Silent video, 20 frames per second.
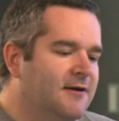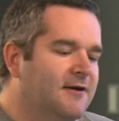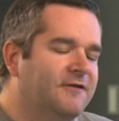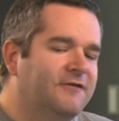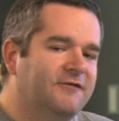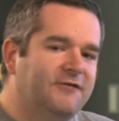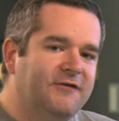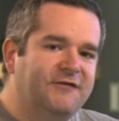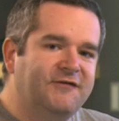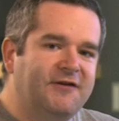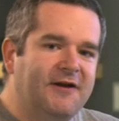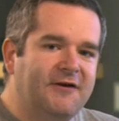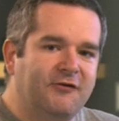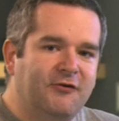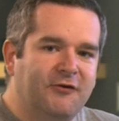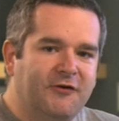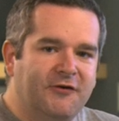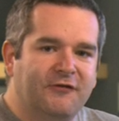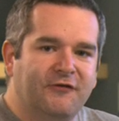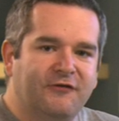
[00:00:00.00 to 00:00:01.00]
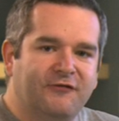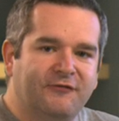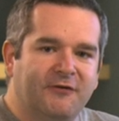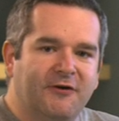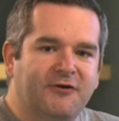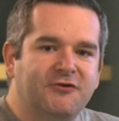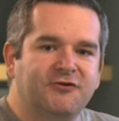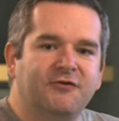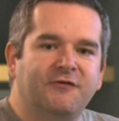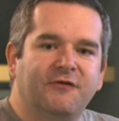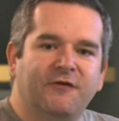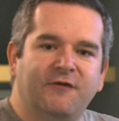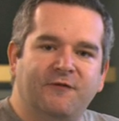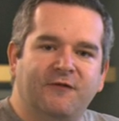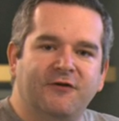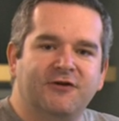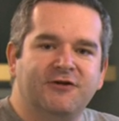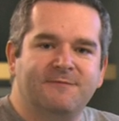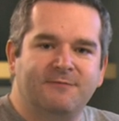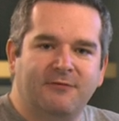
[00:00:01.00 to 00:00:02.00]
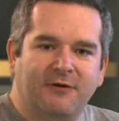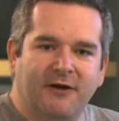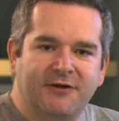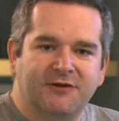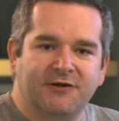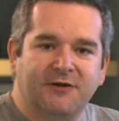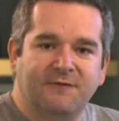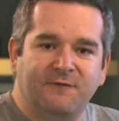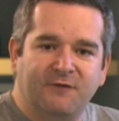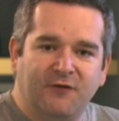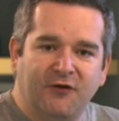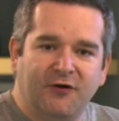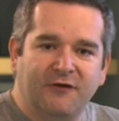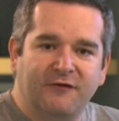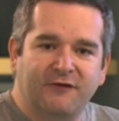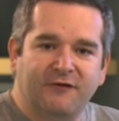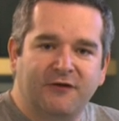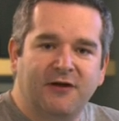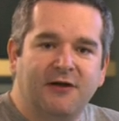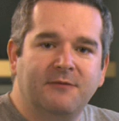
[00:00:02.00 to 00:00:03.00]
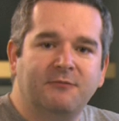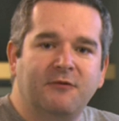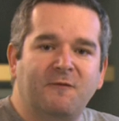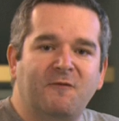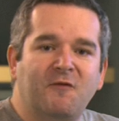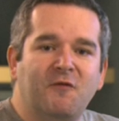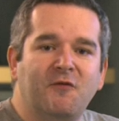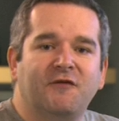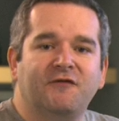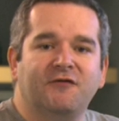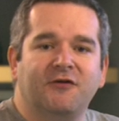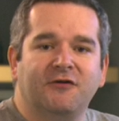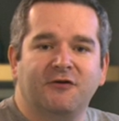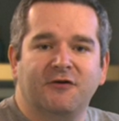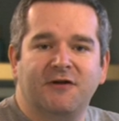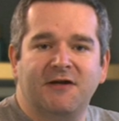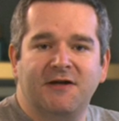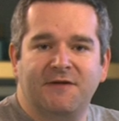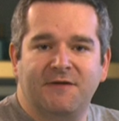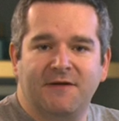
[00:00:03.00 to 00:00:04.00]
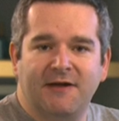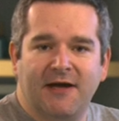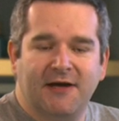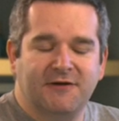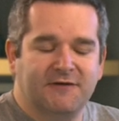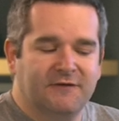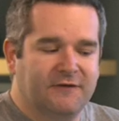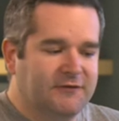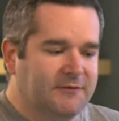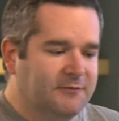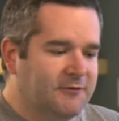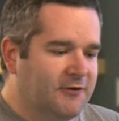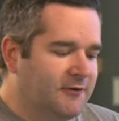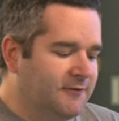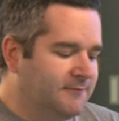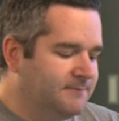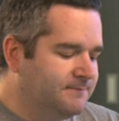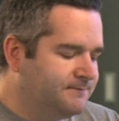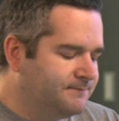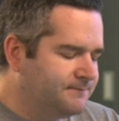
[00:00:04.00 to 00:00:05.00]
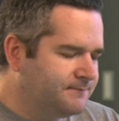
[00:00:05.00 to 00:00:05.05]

So let's take a look at the structure of this finished project first before we start looking at the ActionScript code.